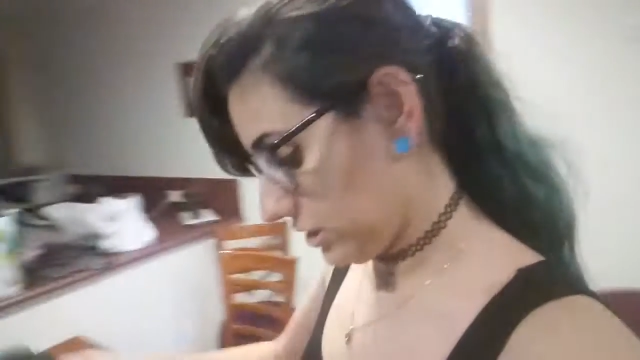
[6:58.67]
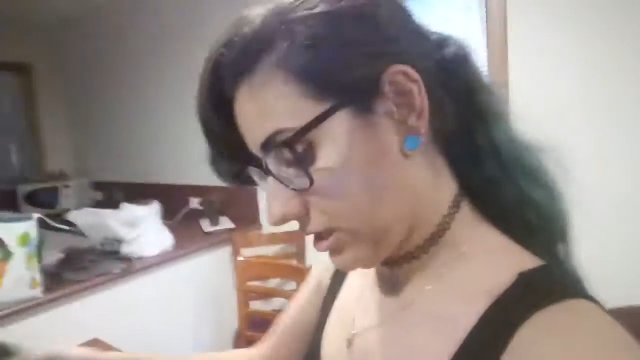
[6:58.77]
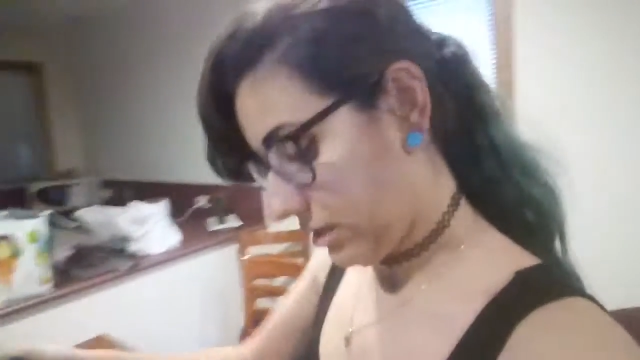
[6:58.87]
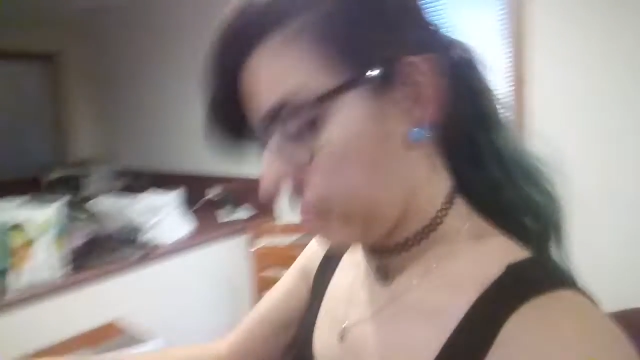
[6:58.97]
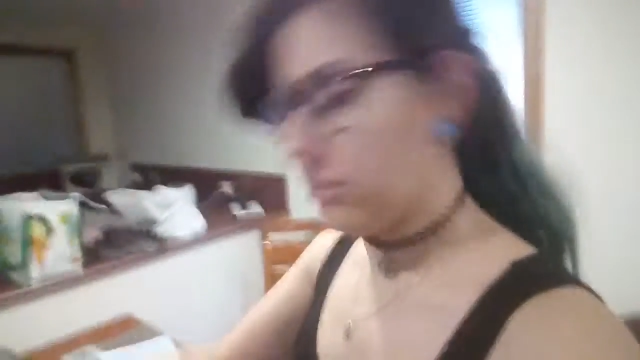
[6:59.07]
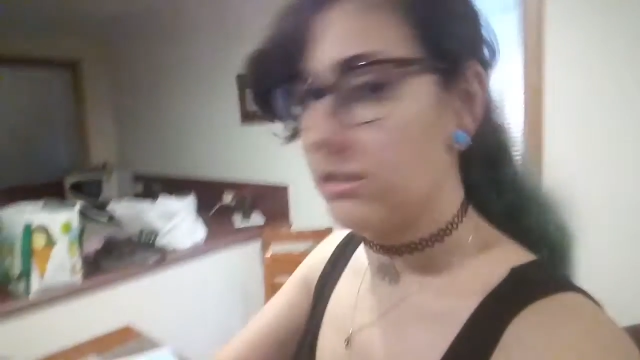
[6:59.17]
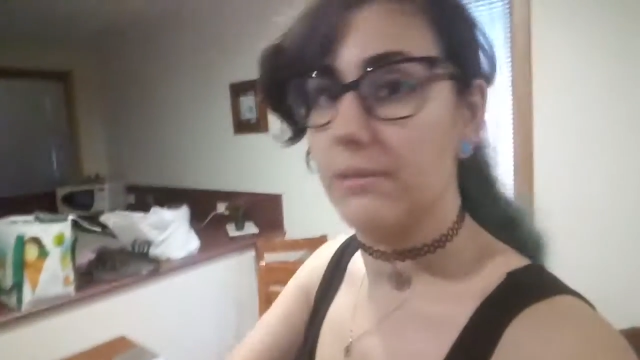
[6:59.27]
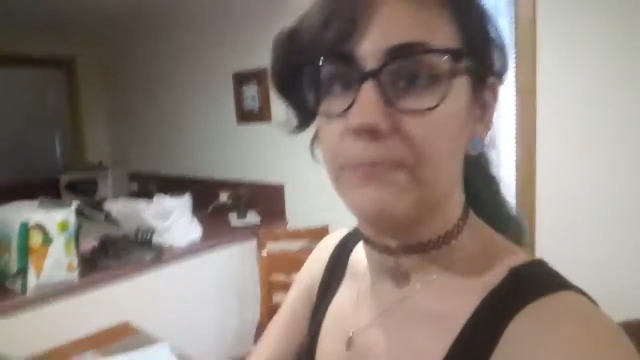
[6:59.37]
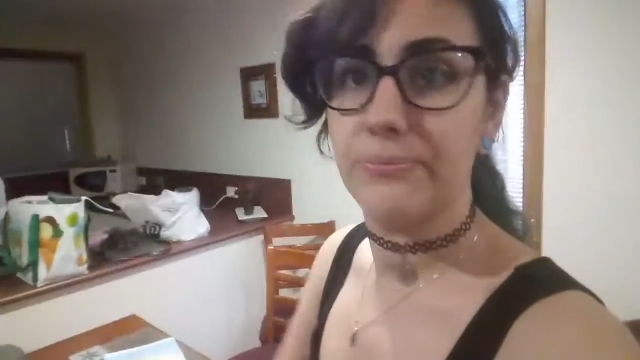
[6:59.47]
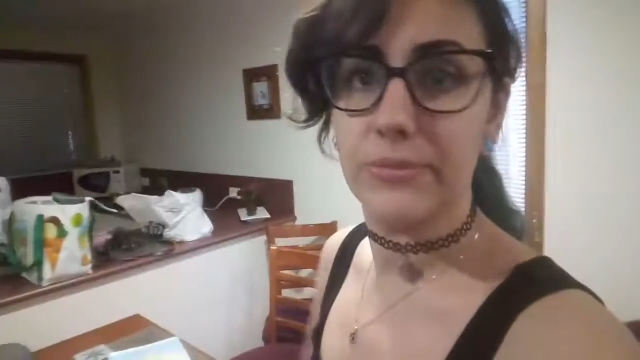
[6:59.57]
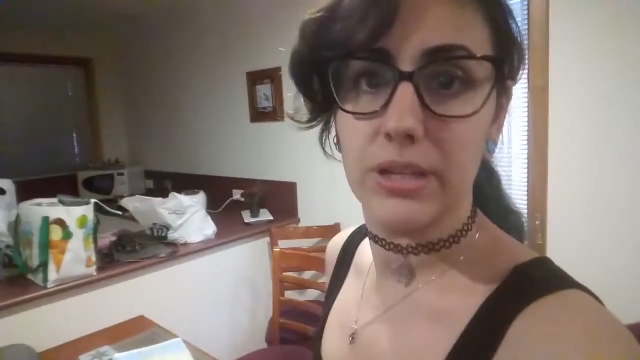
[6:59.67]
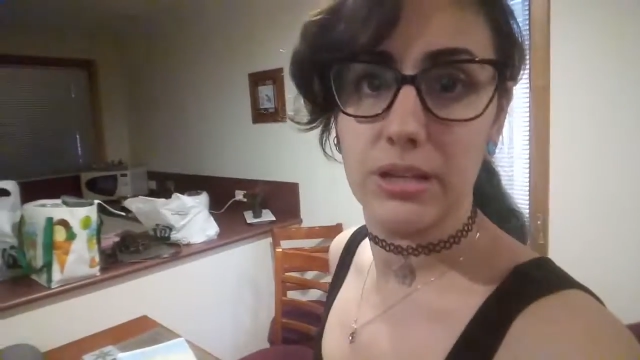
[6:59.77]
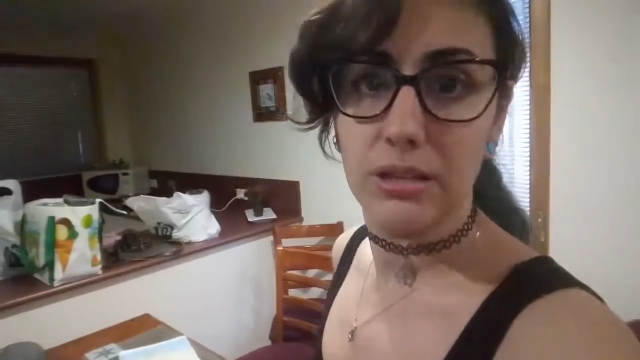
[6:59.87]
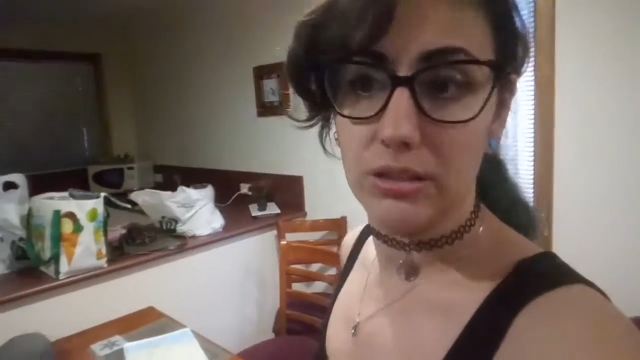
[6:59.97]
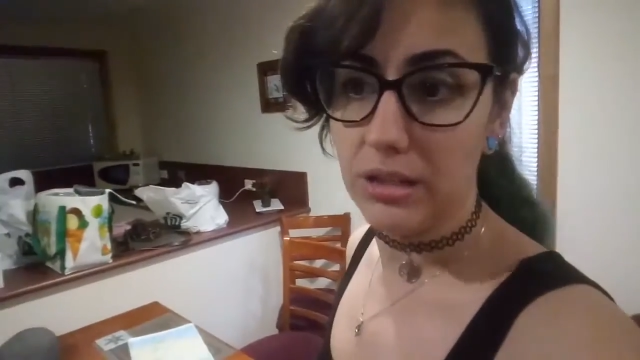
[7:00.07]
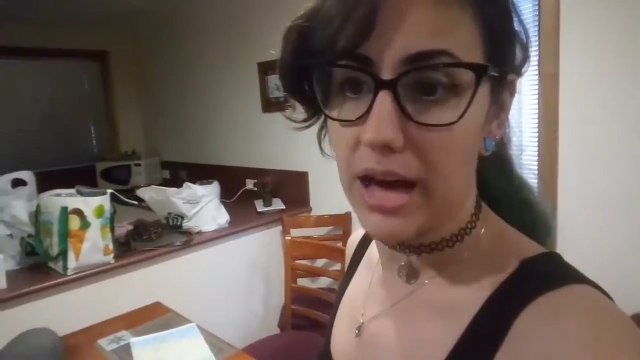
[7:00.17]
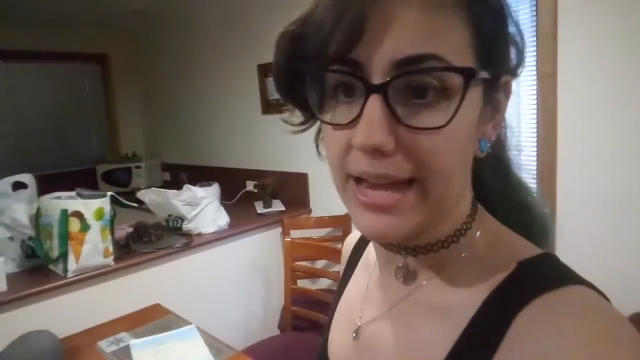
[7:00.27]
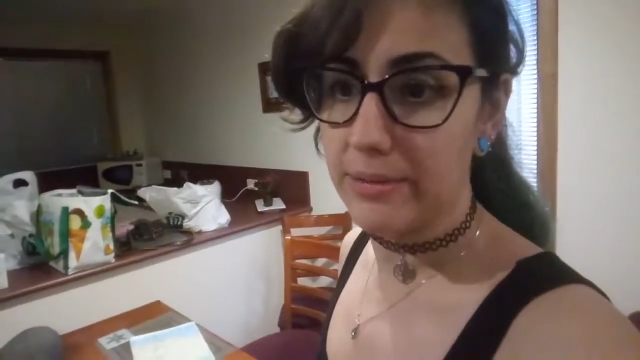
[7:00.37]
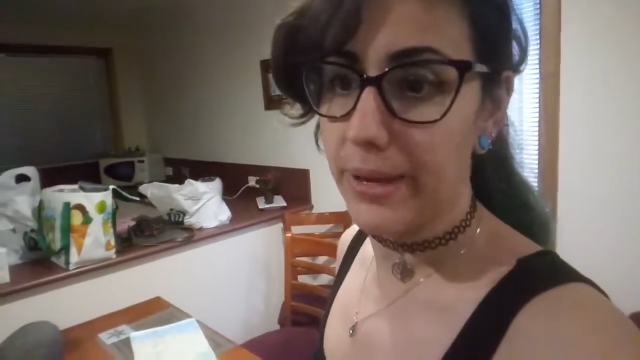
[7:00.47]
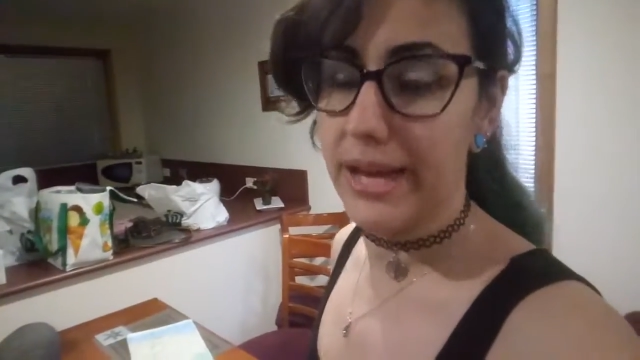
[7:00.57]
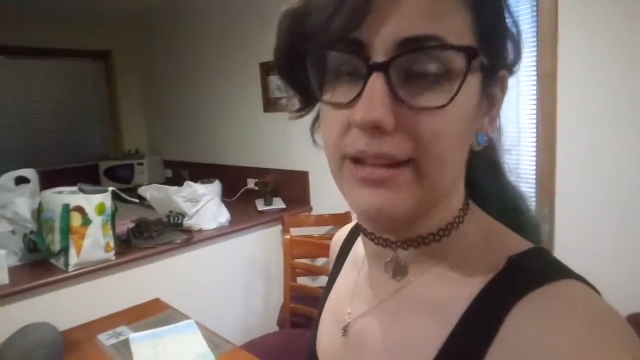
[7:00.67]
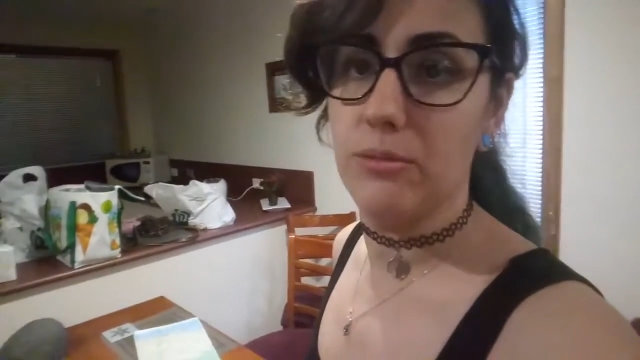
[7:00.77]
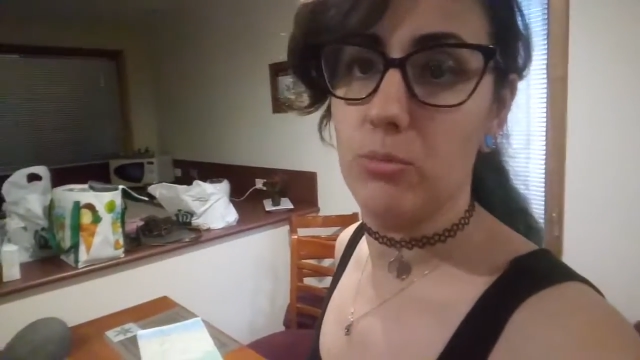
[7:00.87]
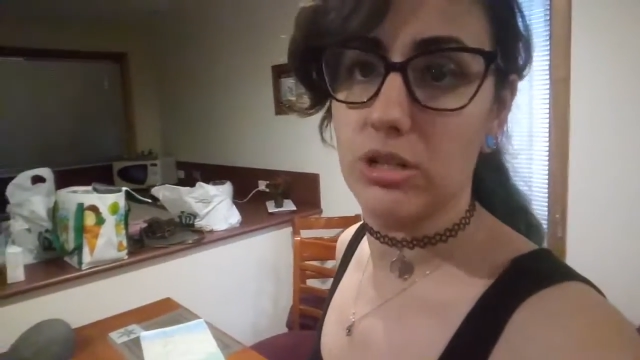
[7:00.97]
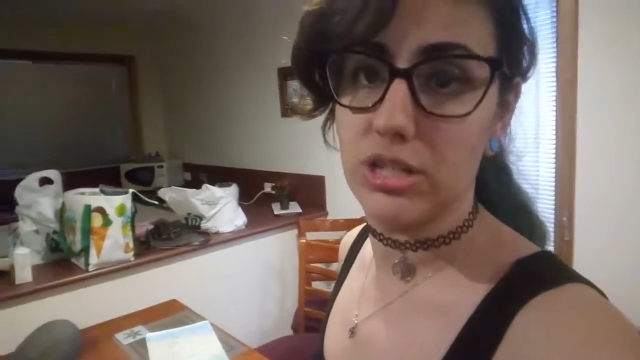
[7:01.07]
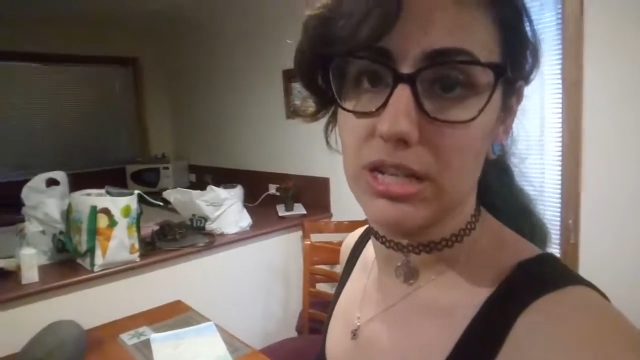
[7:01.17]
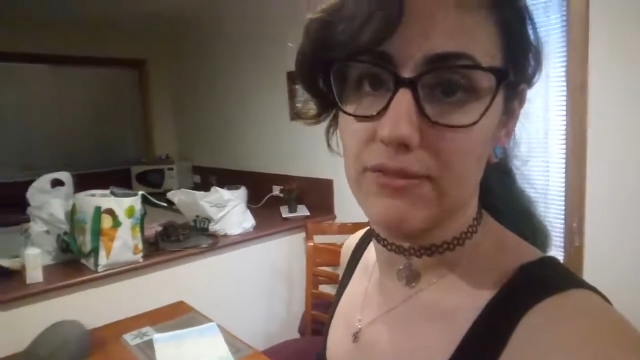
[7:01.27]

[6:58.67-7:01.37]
just gonna lie in bed and watch